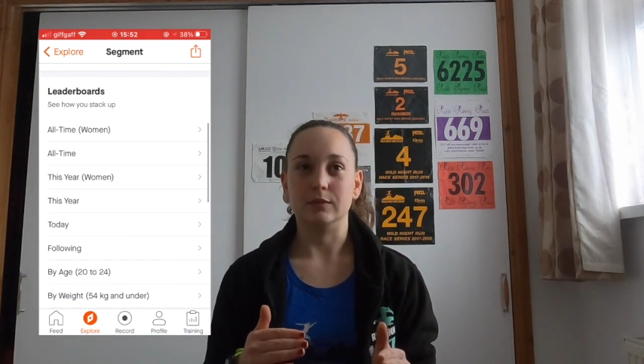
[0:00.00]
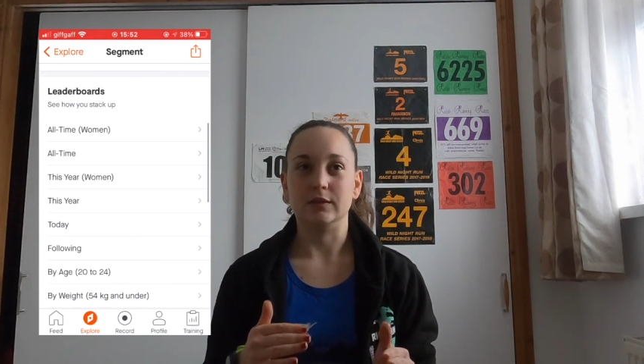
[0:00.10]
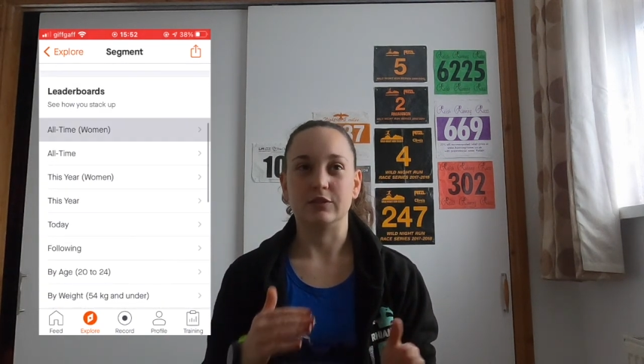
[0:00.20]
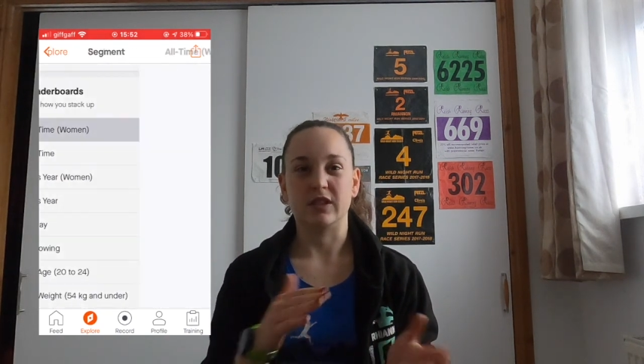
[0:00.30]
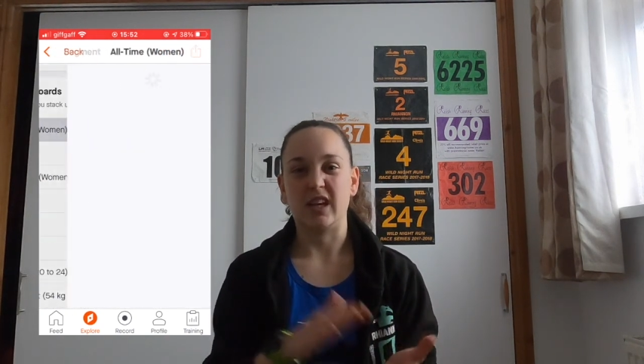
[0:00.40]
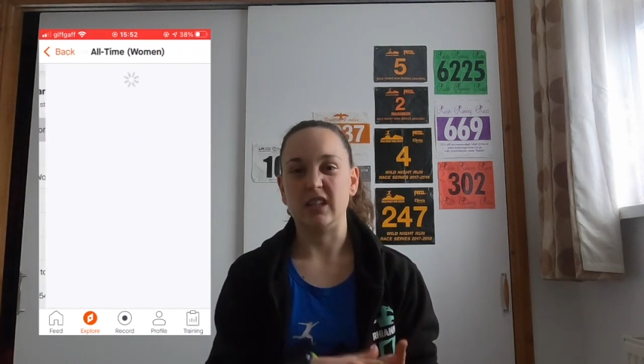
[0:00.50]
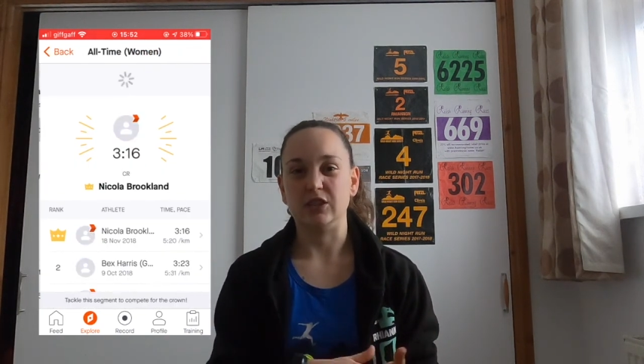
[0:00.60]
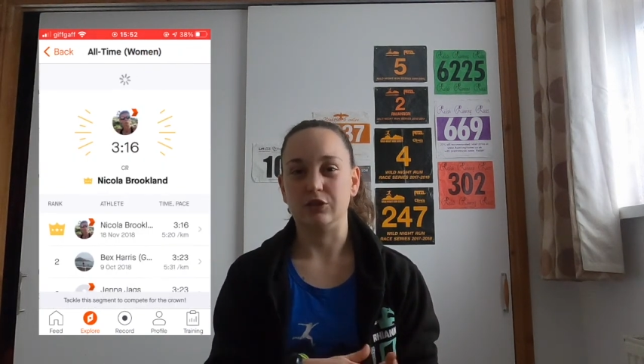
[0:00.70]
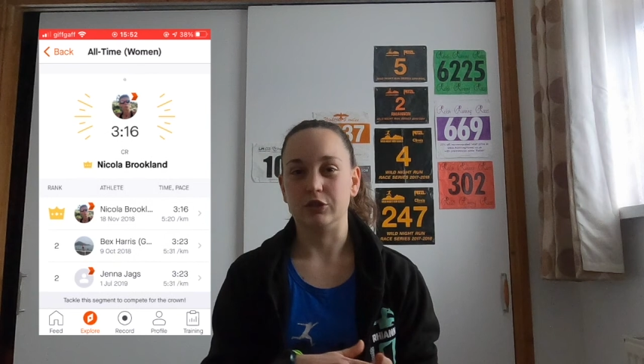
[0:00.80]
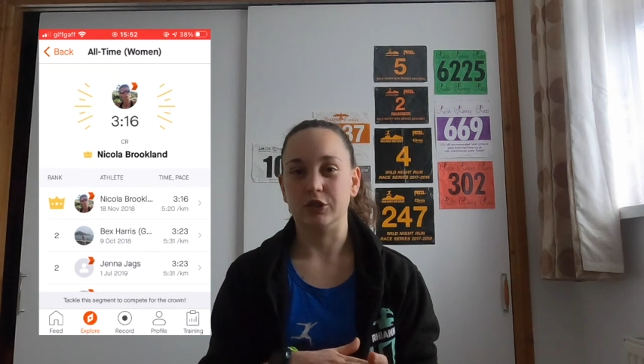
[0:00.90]
different
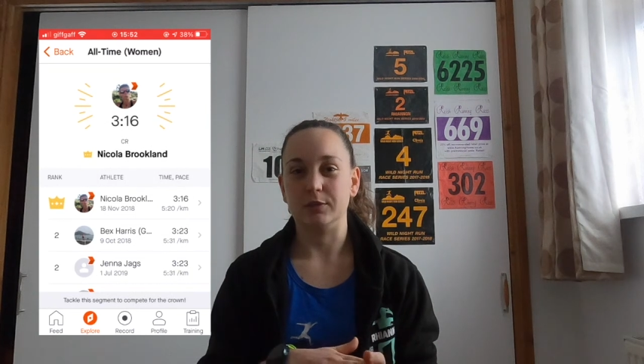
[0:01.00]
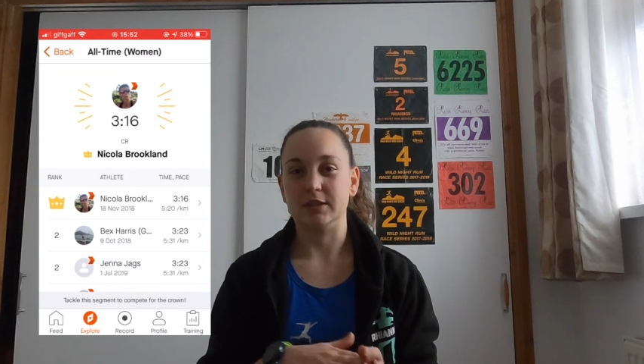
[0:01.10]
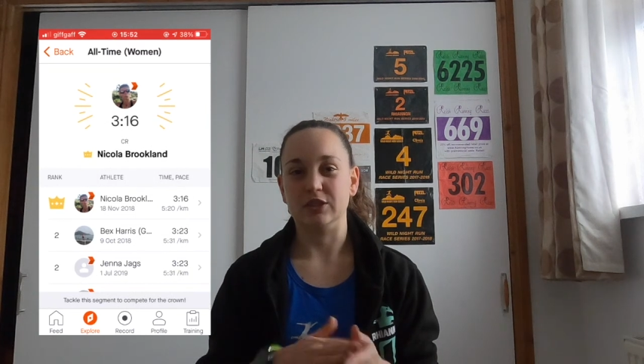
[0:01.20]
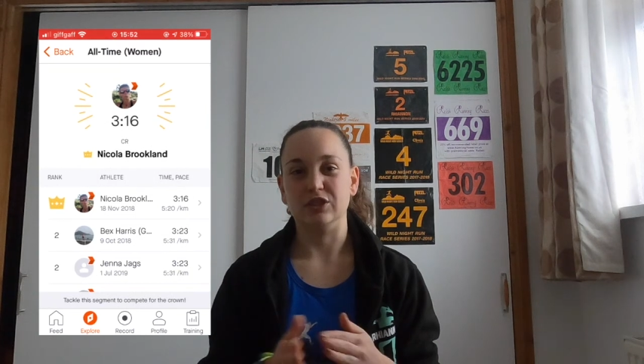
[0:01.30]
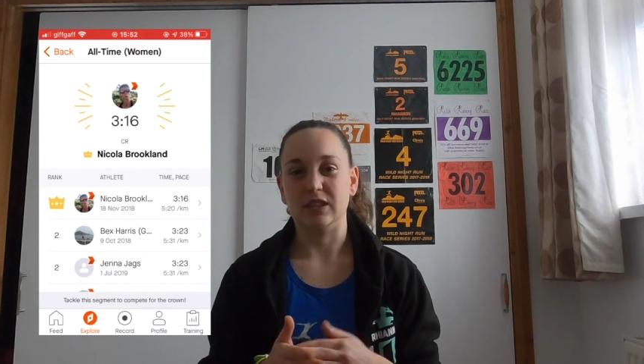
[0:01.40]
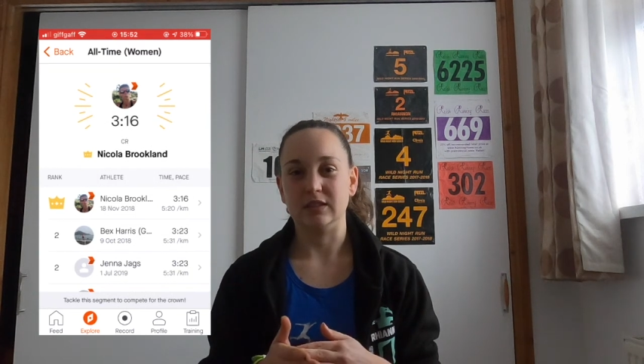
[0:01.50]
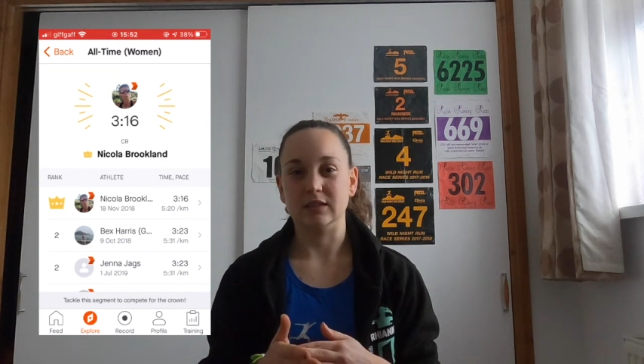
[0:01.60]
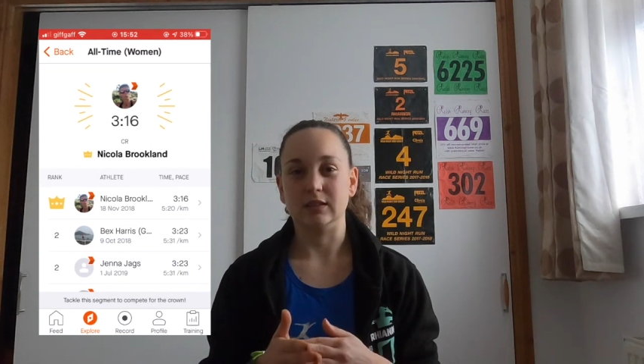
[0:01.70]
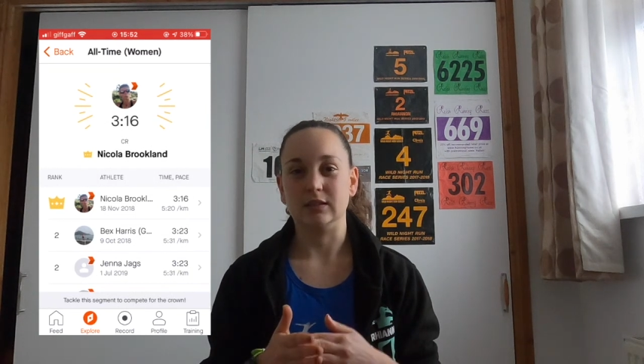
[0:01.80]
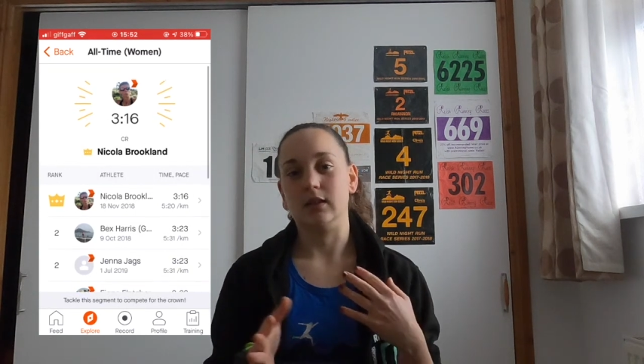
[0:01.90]
age groups and
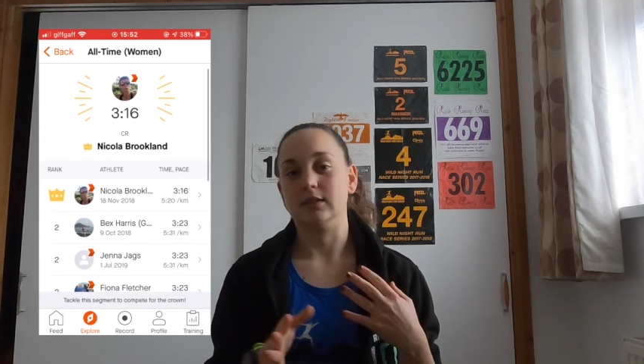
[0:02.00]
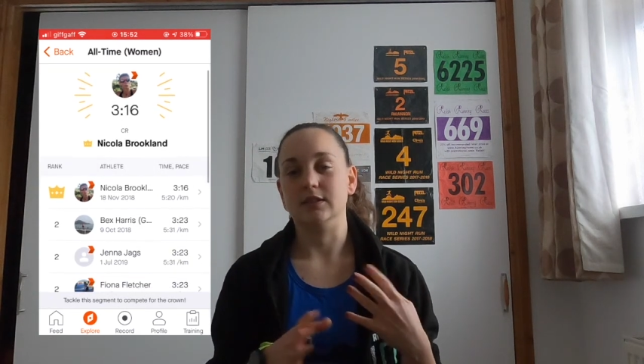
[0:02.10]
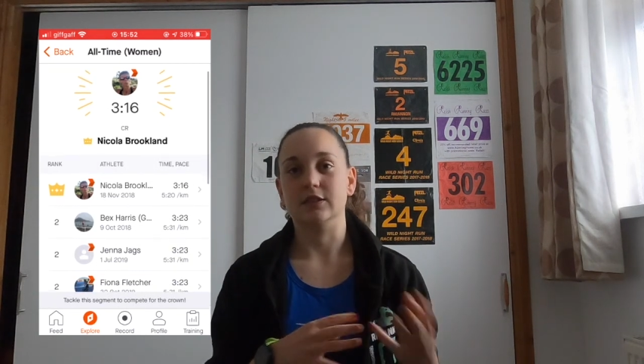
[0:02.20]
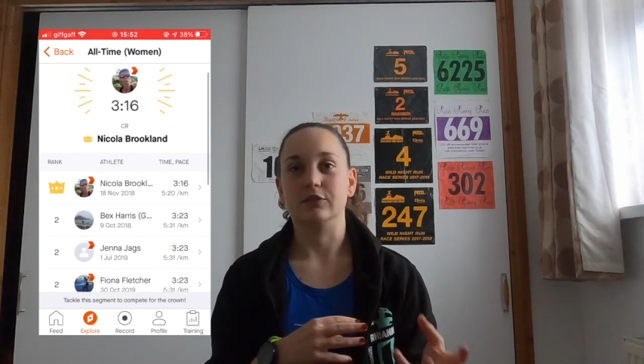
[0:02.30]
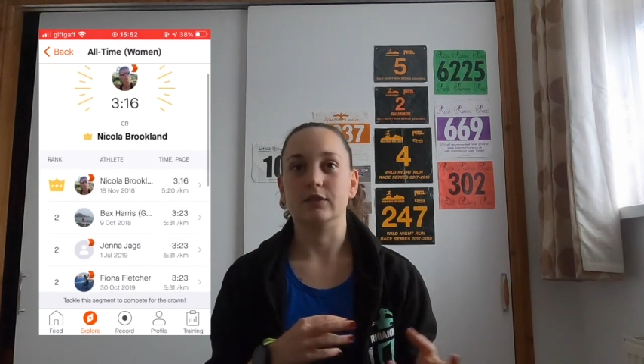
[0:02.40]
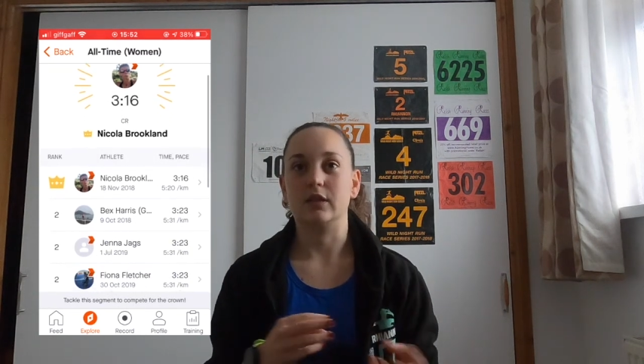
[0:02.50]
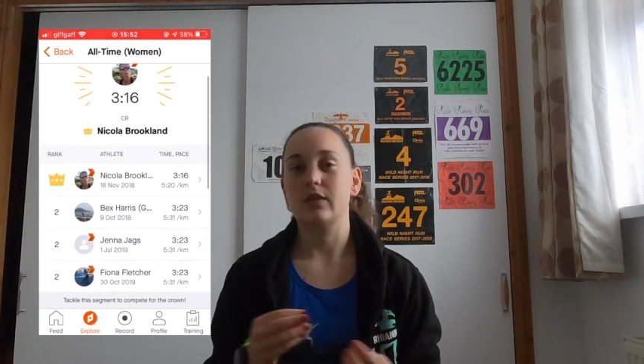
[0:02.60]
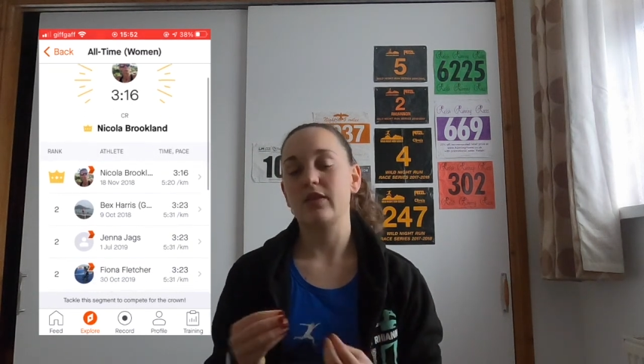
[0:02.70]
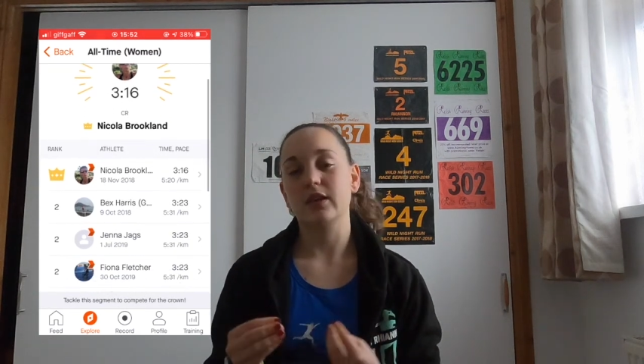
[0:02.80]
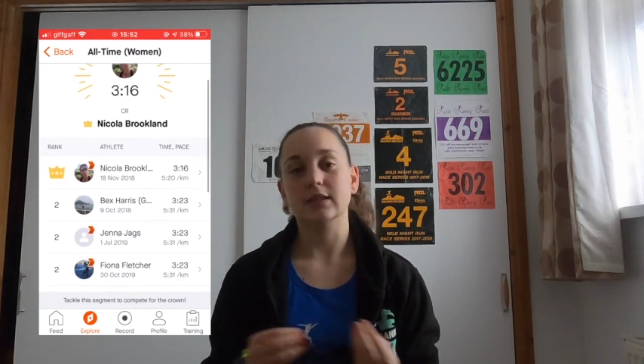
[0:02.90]
genders and different
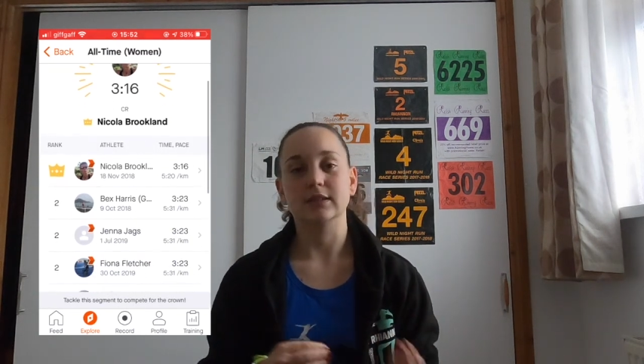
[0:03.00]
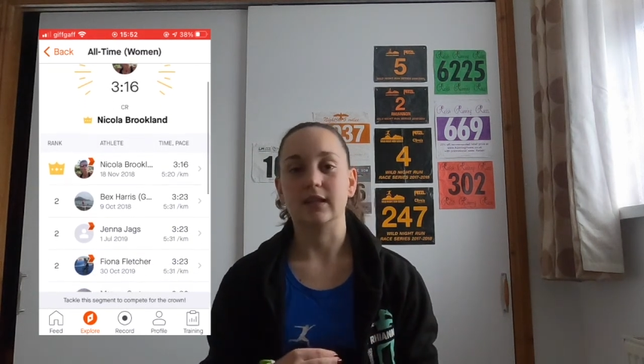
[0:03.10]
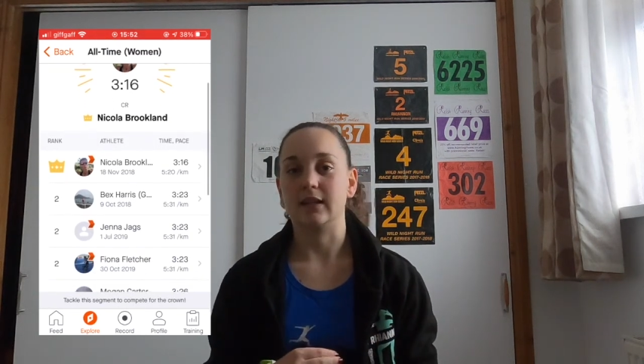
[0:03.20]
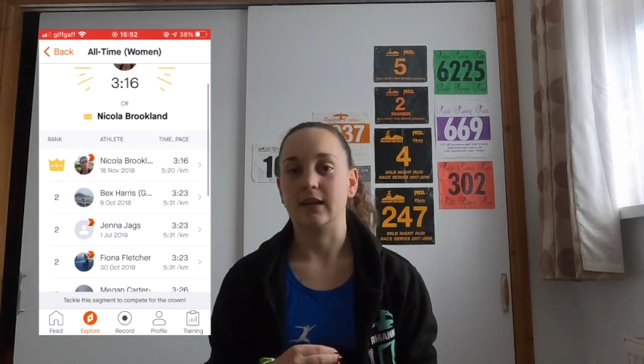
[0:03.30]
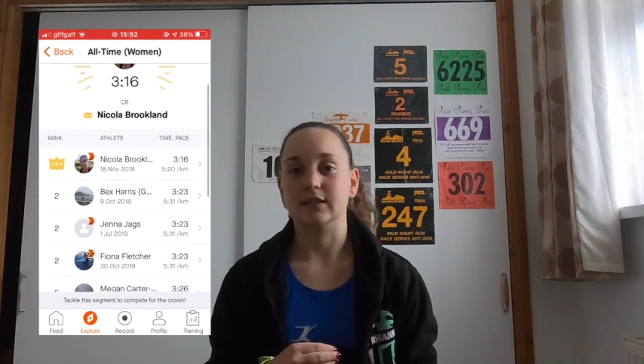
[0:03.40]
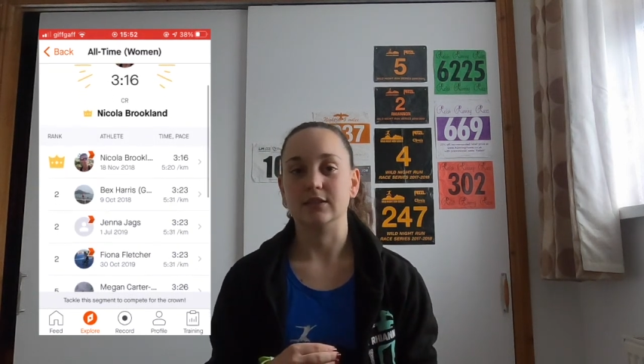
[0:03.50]
things like that.